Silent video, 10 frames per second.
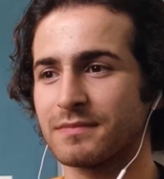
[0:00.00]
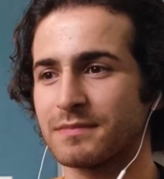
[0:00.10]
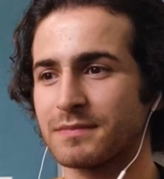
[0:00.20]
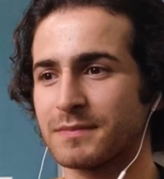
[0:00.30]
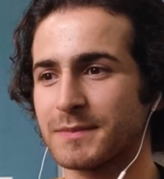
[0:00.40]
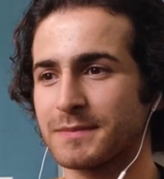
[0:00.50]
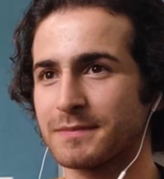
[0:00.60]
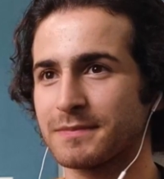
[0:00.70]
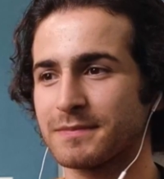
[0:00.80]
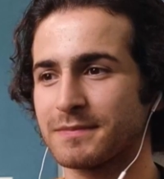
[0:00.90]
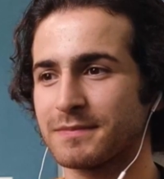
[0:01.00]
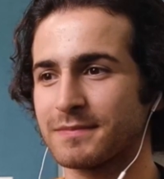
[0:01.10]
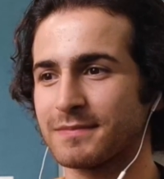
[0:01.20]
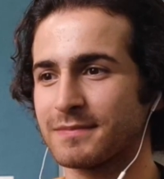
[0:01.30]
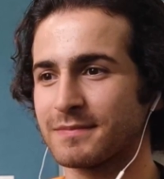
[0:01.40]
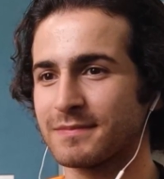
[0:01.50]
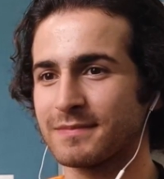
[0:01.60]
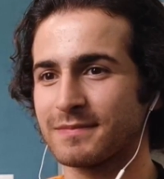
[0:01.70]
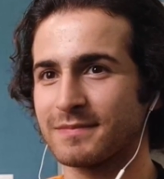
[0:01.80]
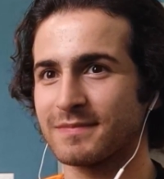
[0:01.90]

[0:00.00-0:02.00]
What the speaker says: [no speech]